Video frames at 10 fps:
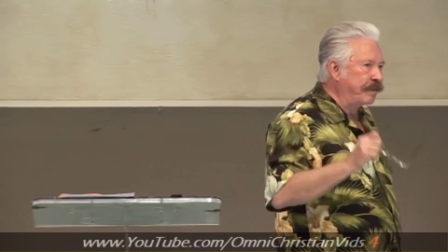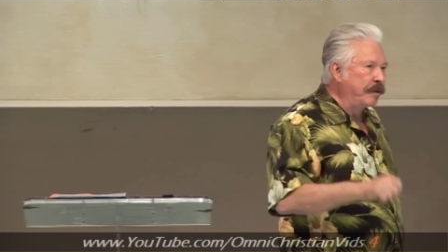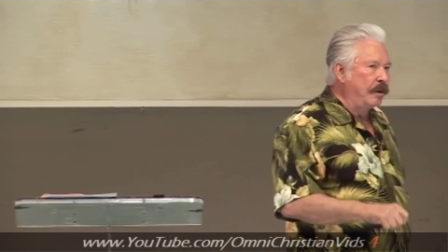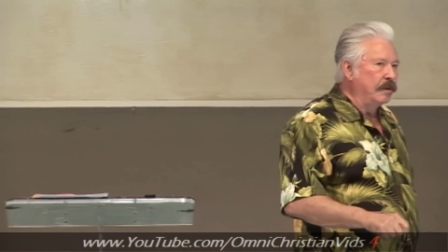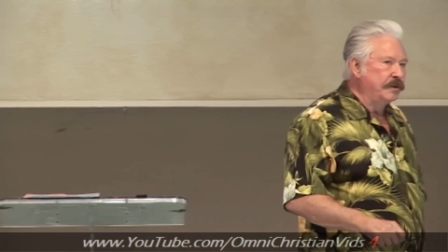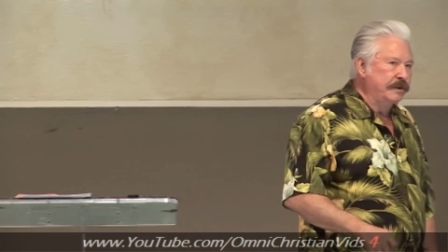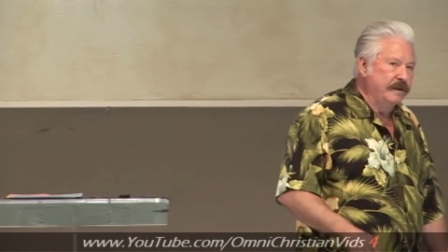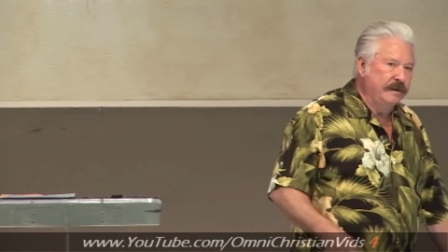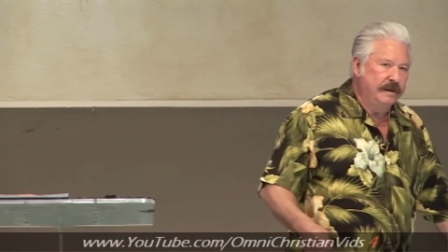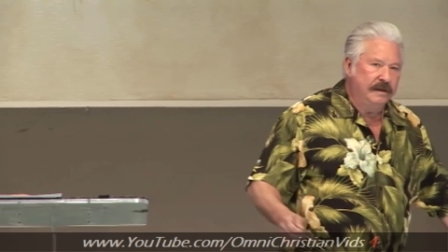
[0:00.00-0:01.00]

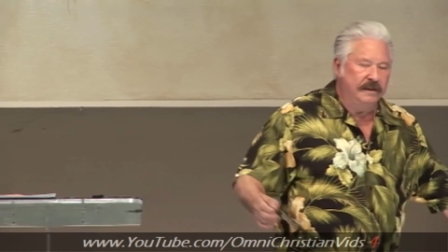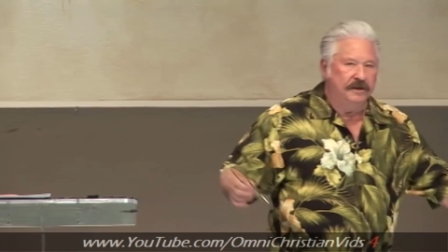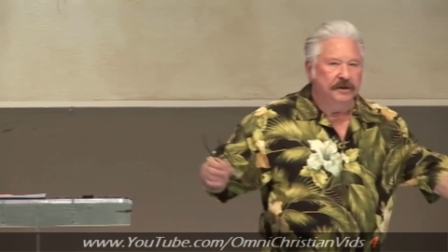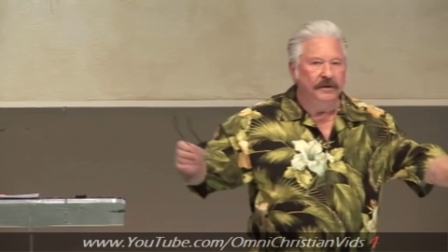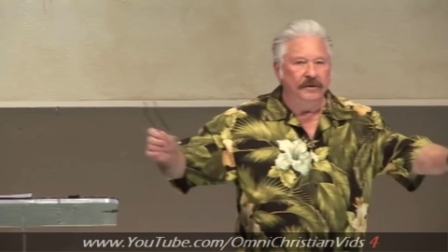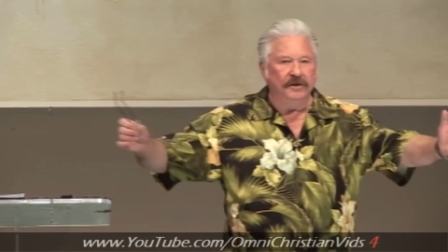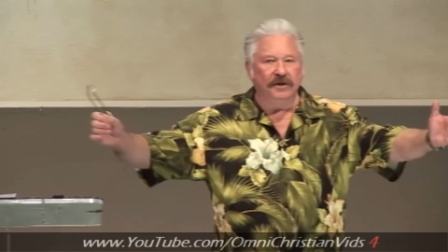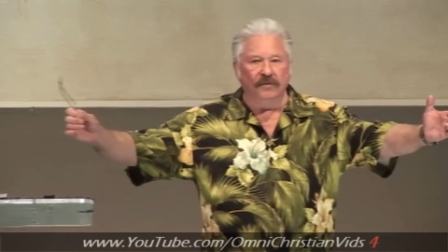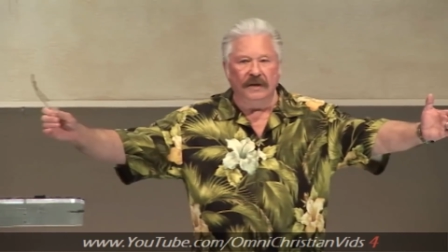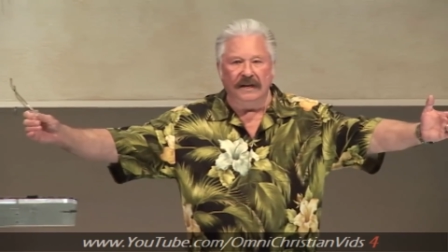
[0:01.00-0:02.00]
Pros is
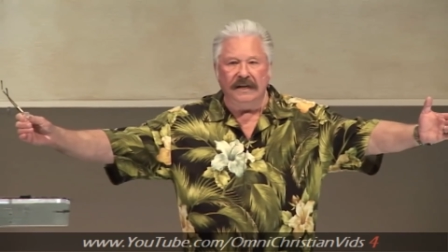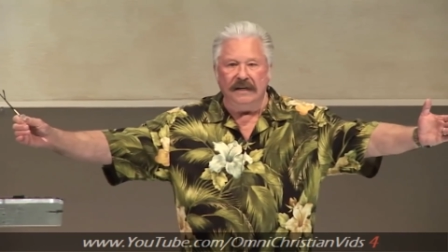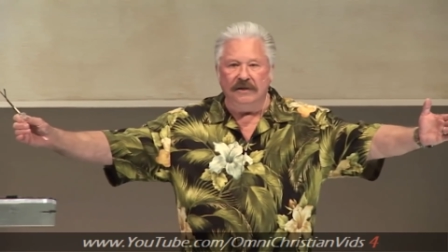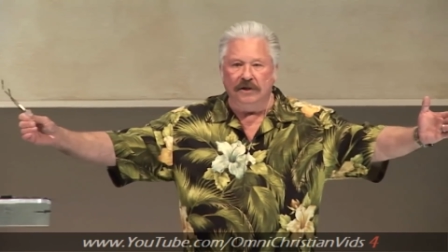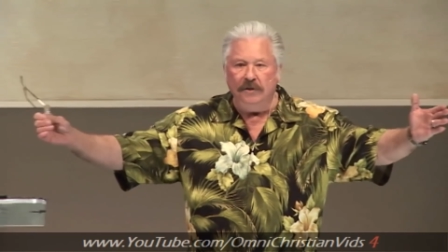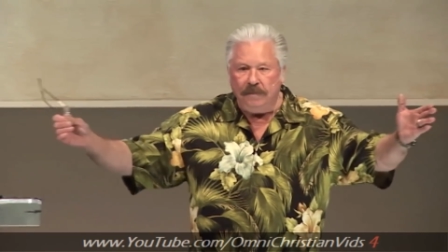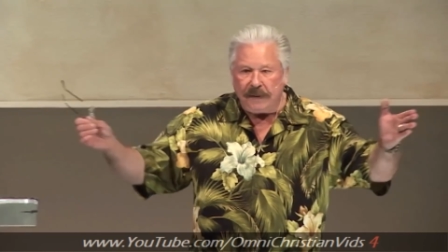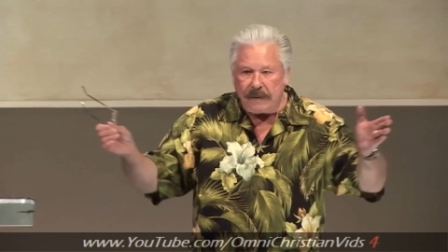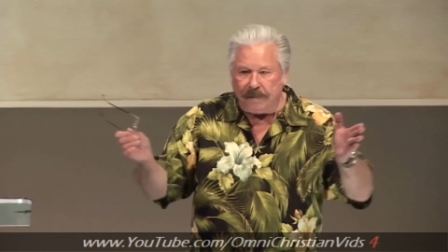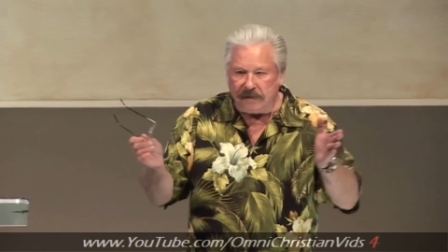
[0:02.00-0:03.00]
used to relate two
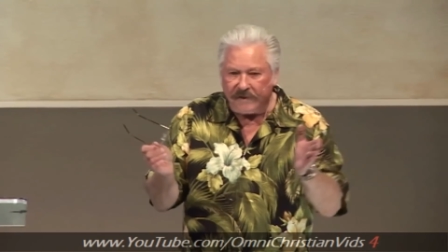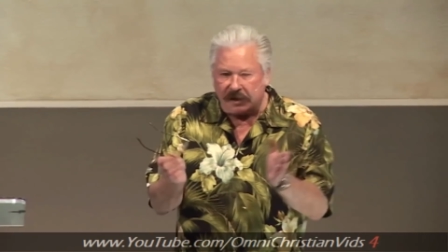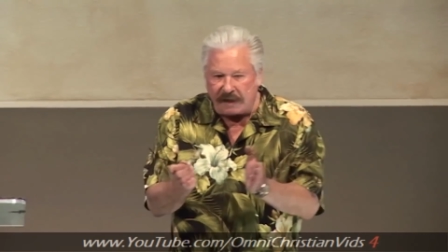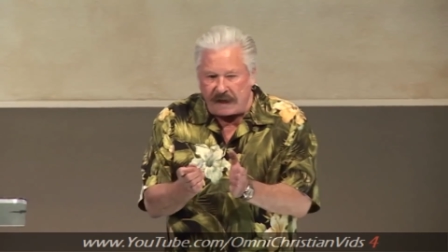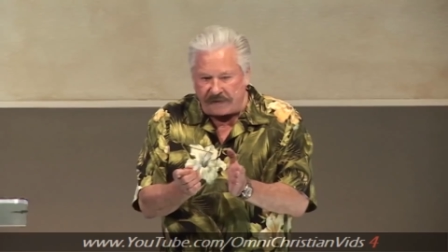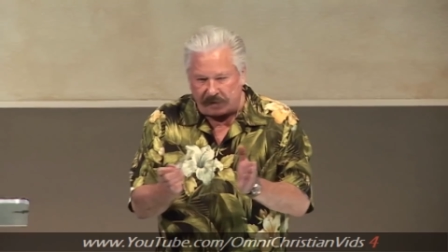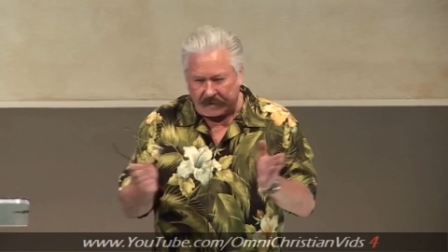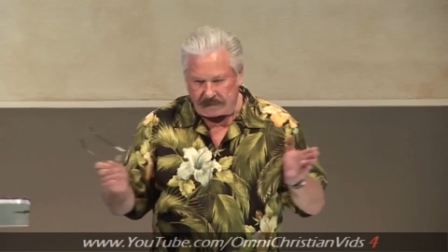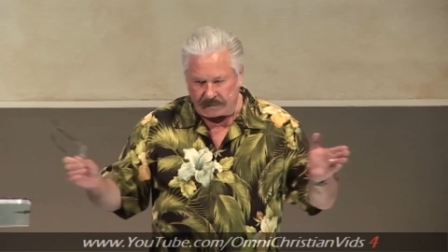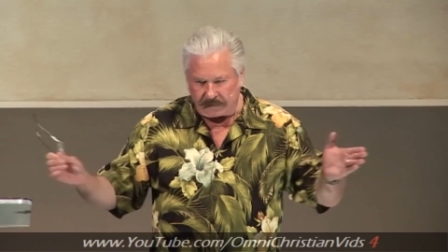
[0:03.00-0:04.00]
people together.